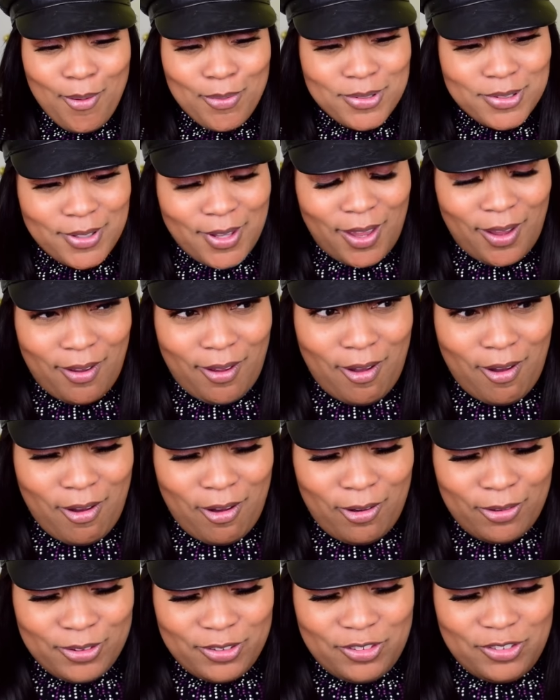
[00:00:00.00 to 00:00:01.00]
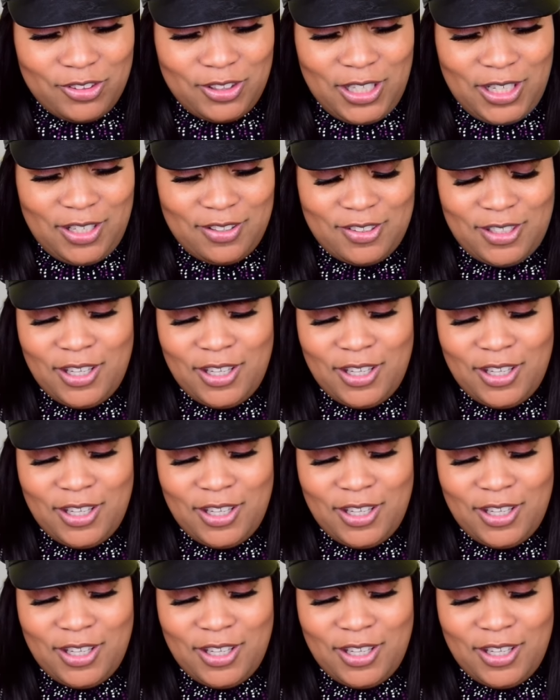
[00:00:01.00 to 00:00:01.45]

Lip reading: was like, oh, geez.